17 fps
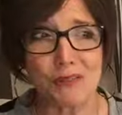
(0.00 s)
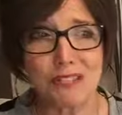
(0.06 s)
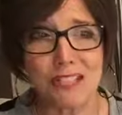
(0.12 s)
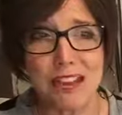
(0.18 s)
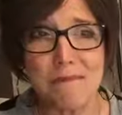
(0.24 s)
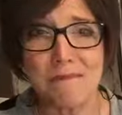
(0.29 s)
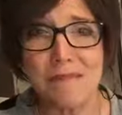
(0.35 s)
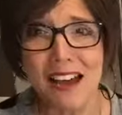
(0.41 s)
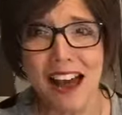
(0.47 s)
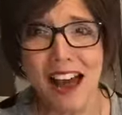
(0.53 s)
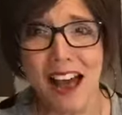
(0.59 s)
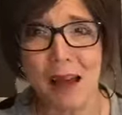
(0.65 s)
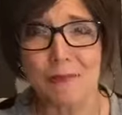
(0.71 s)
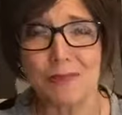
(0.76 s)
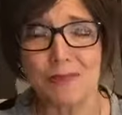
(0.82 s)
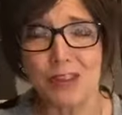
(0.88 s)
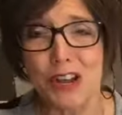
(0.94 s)

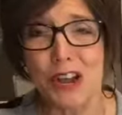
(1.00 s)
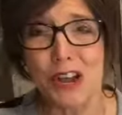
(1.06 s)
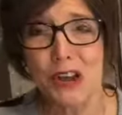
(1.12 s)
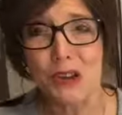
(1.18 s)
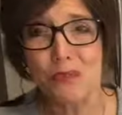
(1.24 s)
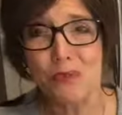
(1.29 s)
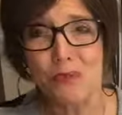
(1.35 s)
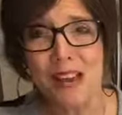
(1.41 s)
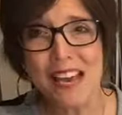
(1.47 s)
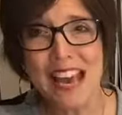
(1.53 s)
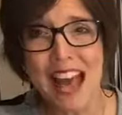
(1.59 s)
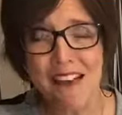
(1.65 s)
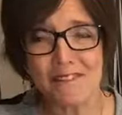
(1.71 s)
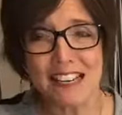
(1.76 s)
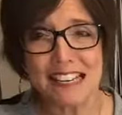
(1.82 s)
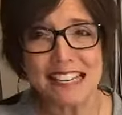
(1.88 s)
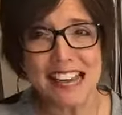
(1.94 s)
Sometimes we
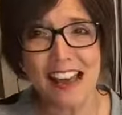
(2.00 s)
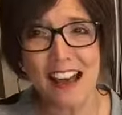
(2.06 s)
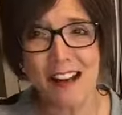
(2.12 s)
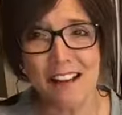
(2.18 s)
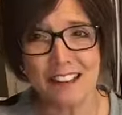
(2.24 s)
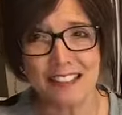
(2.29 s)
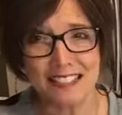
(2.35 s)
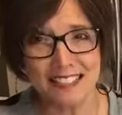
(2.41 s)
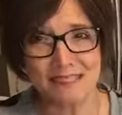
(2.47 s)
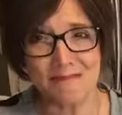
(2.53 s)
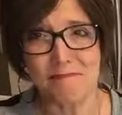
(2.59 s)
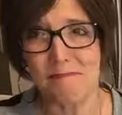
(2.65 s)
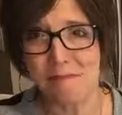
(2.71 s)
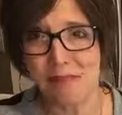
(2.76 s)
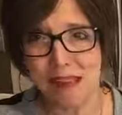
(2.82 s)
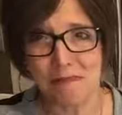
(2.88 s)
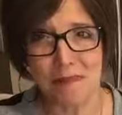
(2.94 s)
have to tell
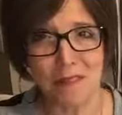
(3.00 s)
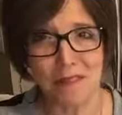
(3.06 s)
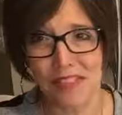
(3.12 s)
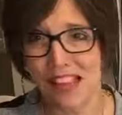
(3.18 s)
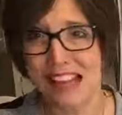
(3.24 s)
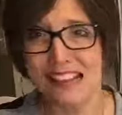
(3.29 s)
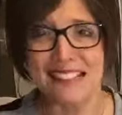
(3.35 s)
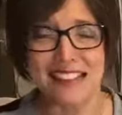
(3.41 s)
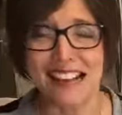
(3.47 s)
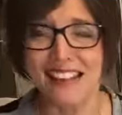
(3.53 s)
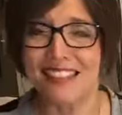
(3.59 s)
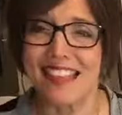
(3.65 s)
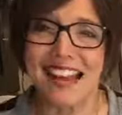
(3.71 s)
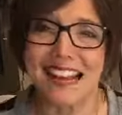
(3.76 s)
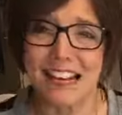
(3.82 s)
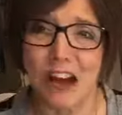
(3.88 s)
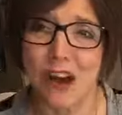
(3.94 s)
people things that
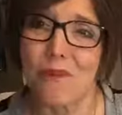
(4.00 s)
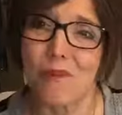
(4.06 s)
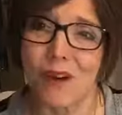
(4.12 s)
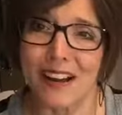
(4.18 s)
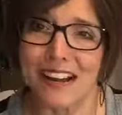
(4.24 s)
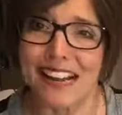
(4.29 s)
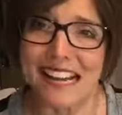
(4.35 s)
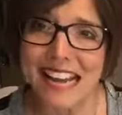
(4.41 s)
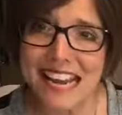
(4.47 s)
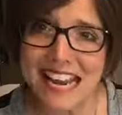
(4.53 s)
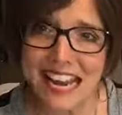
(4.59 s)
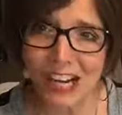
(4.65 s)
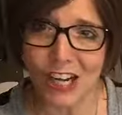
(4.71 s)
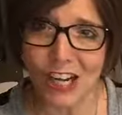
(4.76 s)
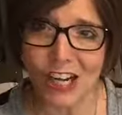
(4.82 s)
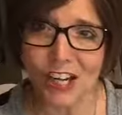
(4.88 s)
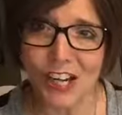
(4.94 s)
they don't want to
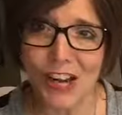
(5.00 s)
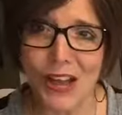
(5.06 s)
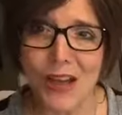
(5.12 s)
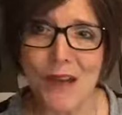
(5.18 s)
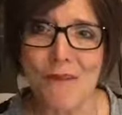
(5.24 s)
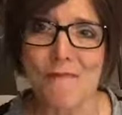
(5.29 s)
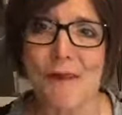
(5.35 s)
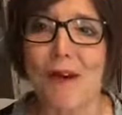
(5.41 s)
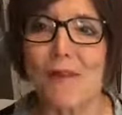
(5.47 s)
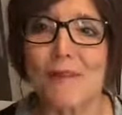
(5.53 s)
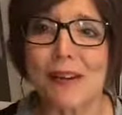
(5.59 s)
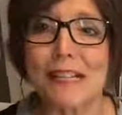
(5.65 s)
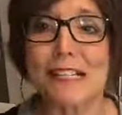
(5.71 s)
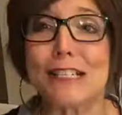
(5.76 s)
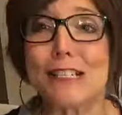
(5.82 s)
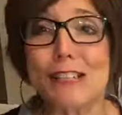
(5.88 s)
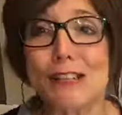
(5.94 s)
hear, but we
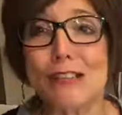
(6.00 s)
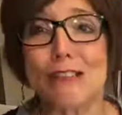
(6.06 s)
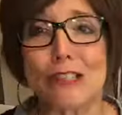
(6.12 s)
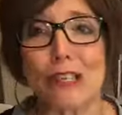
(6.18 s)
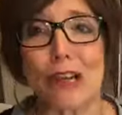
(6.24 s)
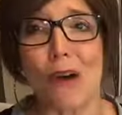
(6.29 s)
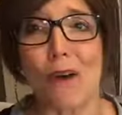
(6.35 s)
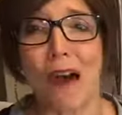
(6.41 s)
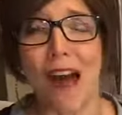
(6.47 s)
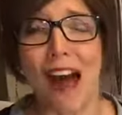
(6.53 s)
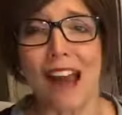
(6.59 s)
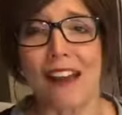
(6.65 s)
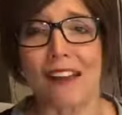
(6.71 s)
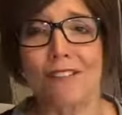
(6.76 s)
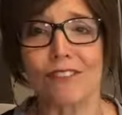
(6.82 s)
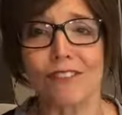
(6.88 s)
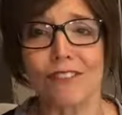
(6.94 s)
do so
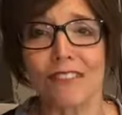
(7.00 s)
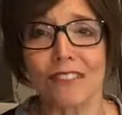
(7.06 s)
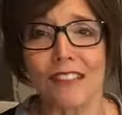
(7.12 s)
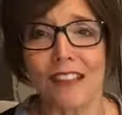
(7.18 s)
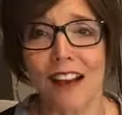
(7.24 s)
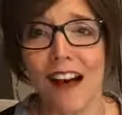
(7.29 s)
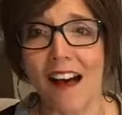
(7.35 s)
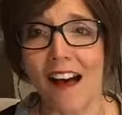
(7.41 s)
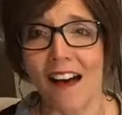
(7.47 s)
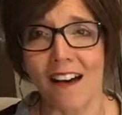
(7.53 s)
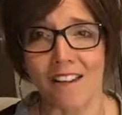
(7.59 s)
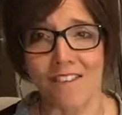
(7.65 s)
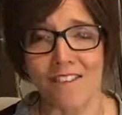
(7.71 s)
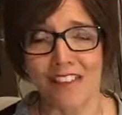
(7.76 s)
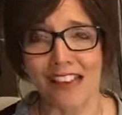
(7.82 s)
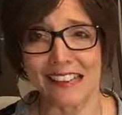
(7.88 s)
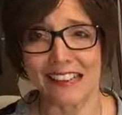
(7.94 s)
out of love
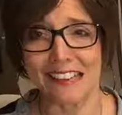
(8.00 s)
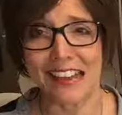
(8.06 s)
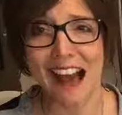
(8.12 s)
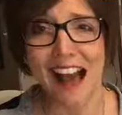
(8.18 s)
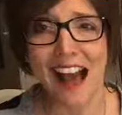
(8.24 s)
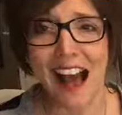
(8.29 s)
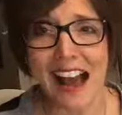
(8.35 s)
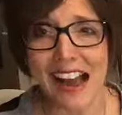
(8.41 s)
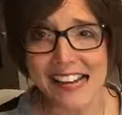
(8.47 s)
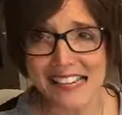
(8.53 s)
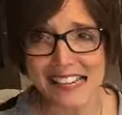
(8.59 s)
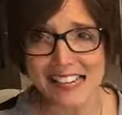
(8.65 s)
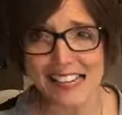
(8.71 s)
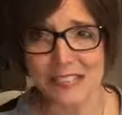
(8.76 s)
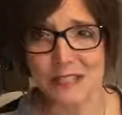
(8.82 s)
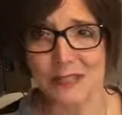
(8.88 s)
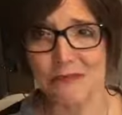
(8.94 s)
and
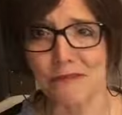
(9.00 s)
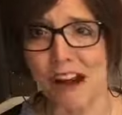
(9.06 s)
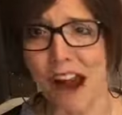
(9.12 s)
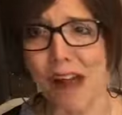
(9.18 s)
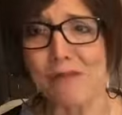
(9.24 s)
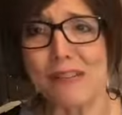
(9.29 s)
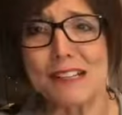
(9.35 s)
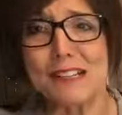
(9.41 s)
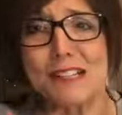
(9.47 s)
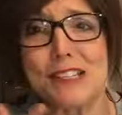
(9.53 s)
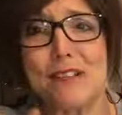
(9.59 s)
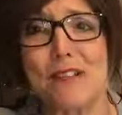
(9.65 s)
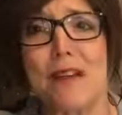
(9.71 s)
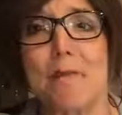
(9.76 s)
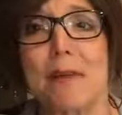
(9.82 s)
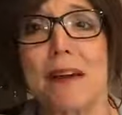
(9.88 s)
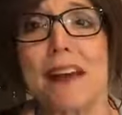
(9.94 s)
kindness, right? We do
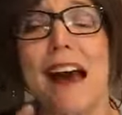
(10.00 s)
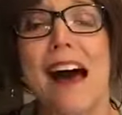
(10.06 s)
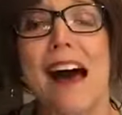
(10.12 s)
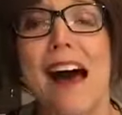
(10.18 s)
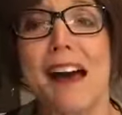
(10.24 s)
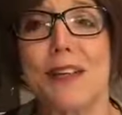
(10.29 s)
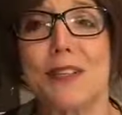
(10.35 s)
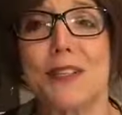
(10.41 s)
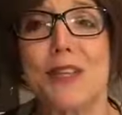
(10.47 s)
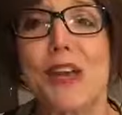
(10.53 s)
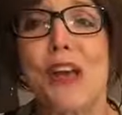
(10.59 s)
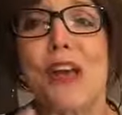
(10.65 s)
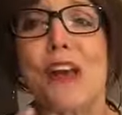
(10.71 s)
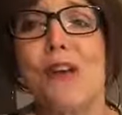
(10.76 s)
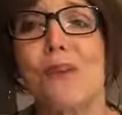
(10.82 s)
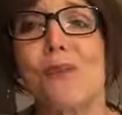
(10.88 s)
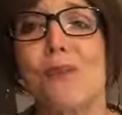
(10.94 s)
it because
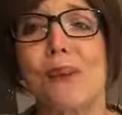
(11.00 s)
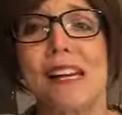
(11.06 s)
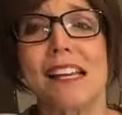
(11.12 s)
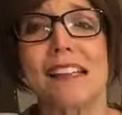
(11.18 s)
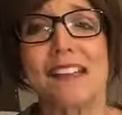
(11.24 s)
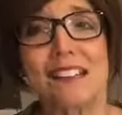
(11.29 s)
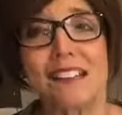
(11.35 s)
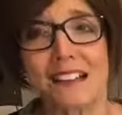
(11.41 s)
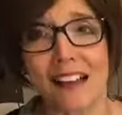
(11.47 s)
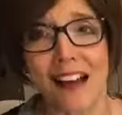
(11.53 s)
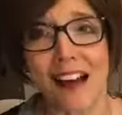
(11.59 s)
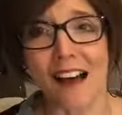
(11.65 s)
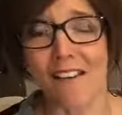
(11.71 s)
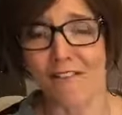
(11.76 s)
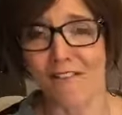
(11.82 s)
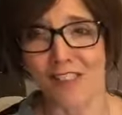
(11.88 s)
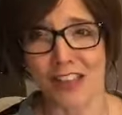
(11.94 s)
we
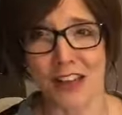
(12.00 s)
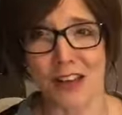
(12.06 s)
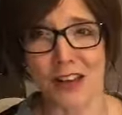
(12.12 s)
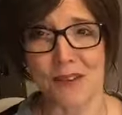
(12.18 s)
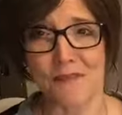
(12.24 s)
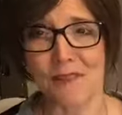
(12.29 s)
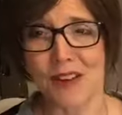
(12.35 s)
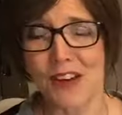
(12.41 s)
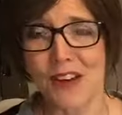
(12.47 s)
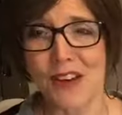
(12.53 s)
love them.